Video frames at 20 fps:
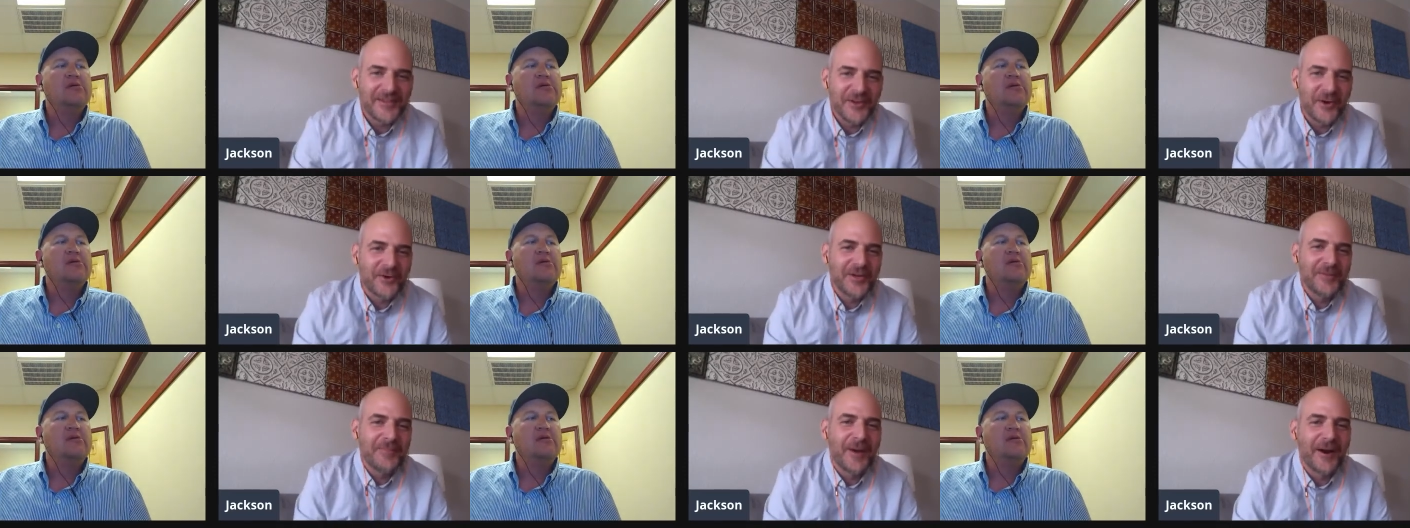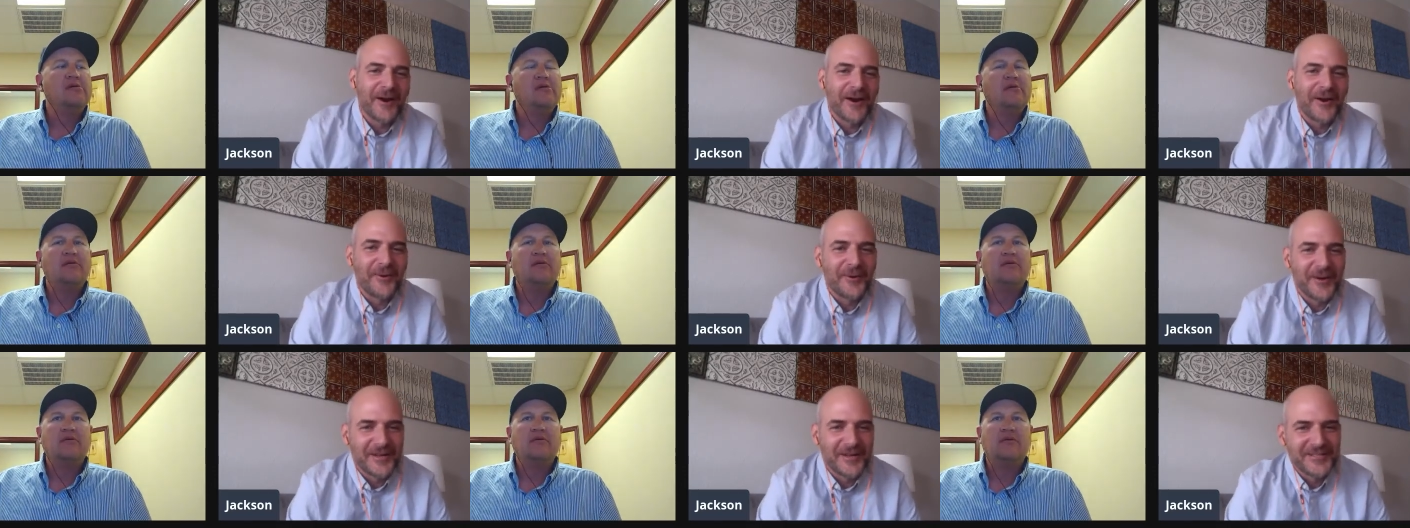Speaker 1: Yogi Berra
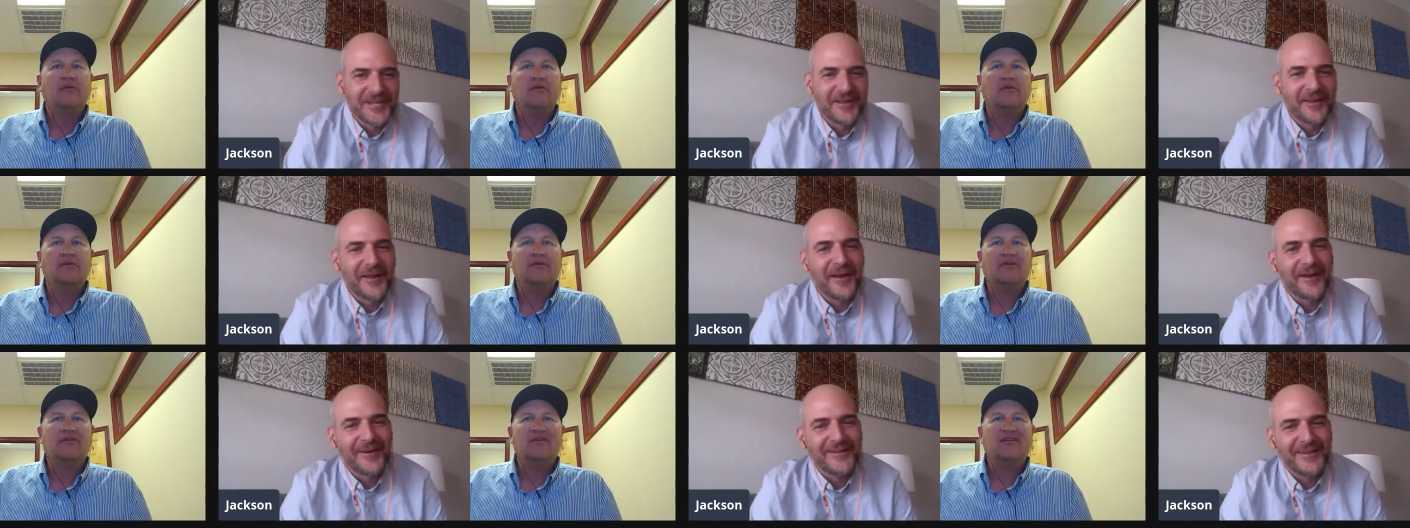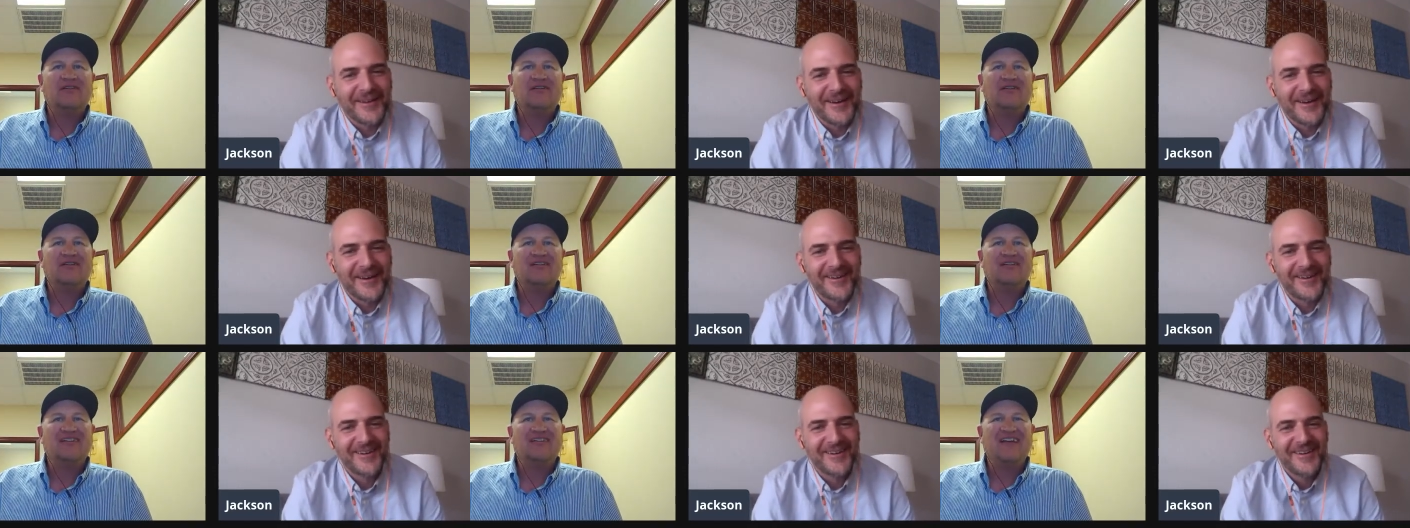when I say that. Yeah.
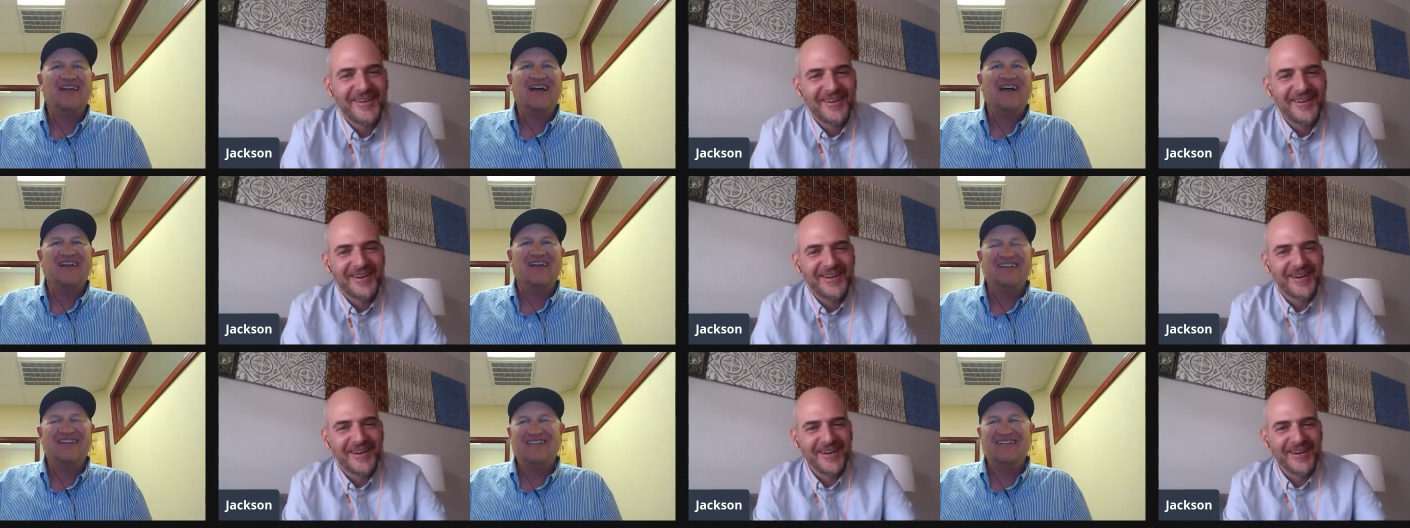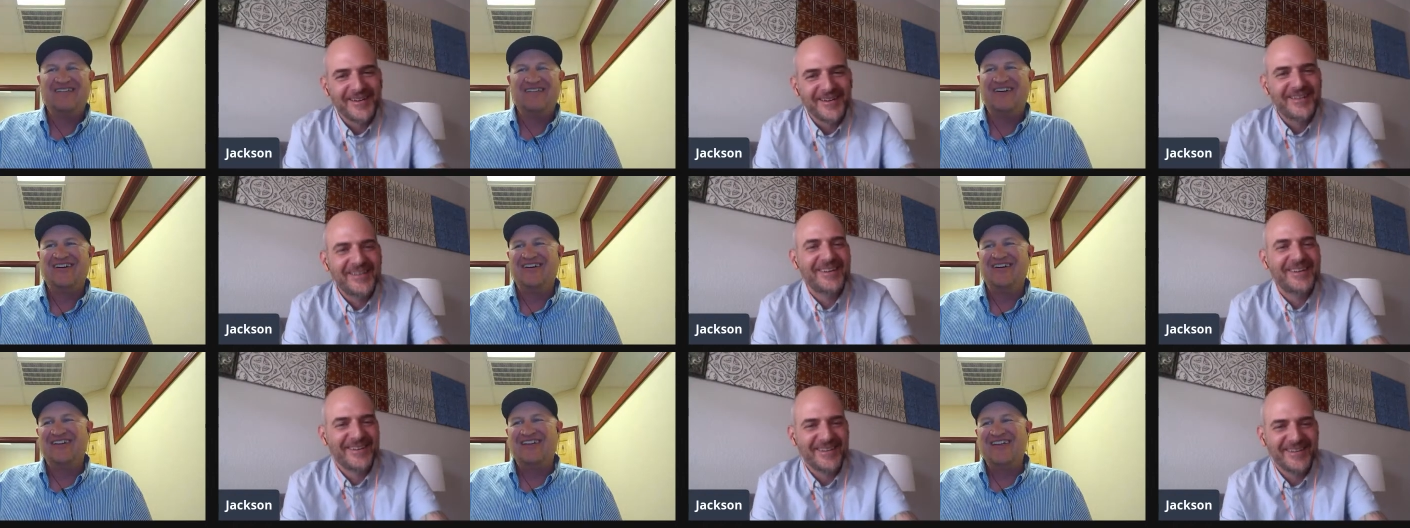Yeah.
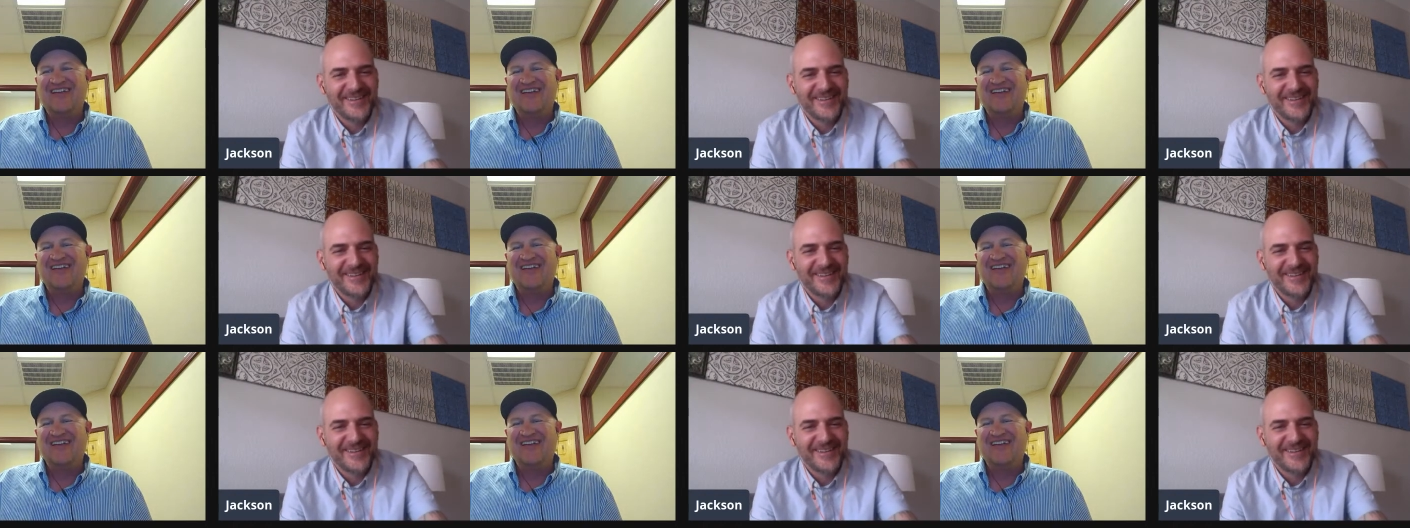Uh,